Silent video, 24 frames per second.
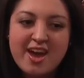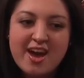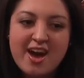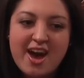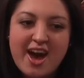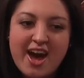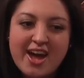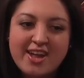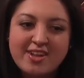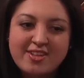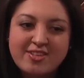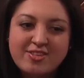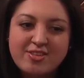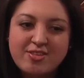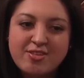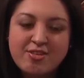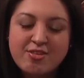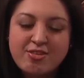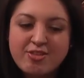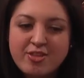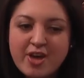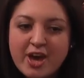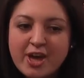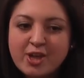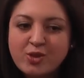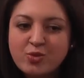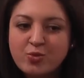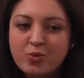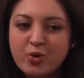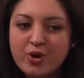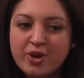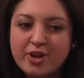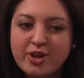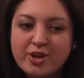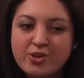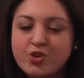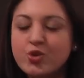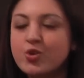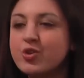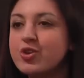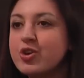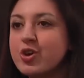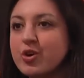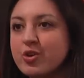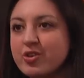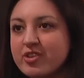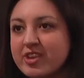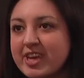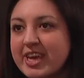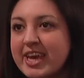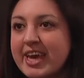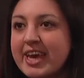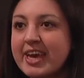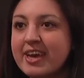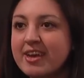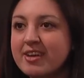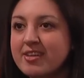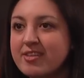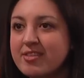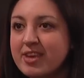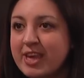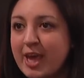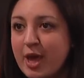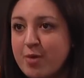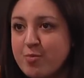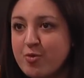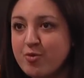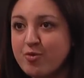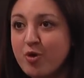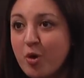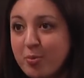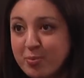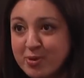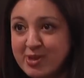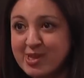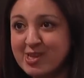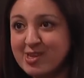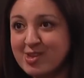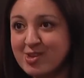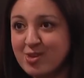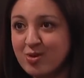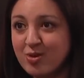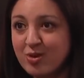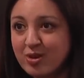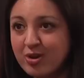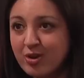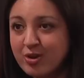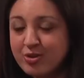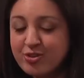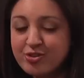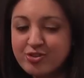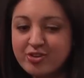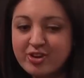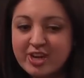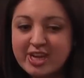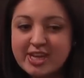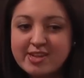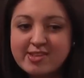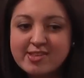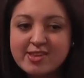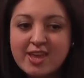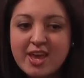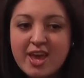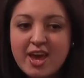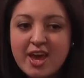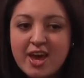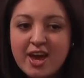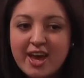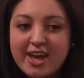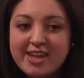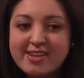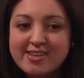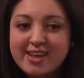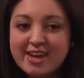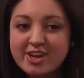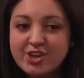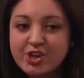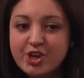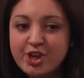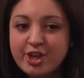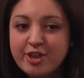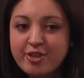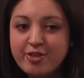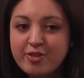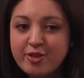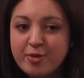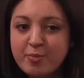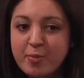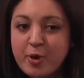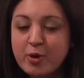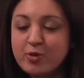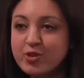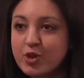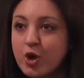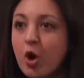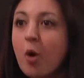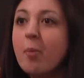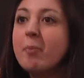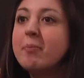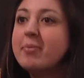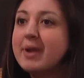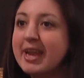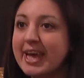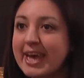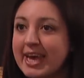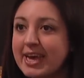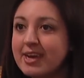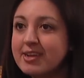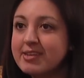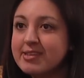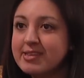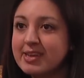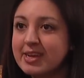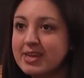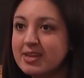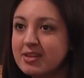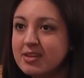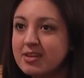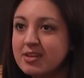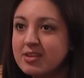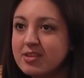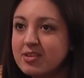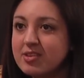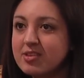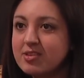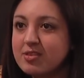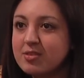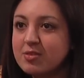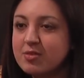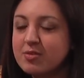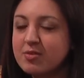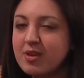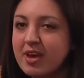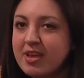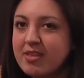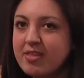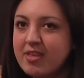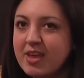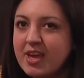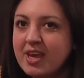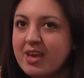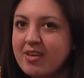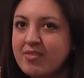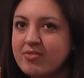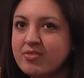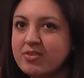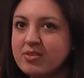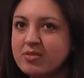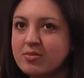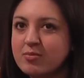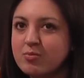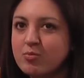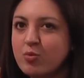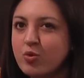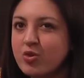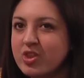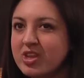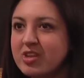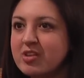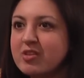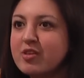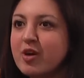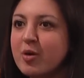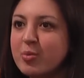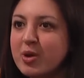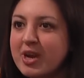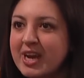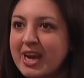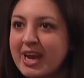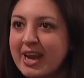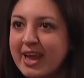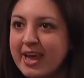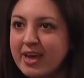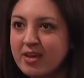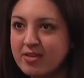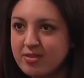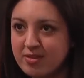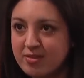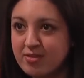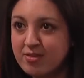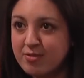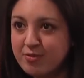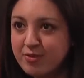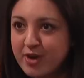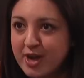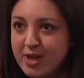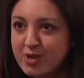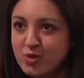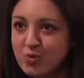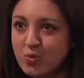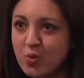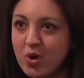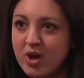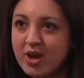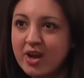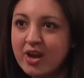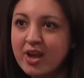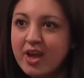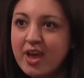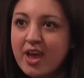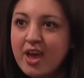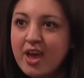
And the third one, Le Jeu de Contraire, the game of opposites or contraries, is actually the most complex, and it's, I think, even more than double in length than the first one.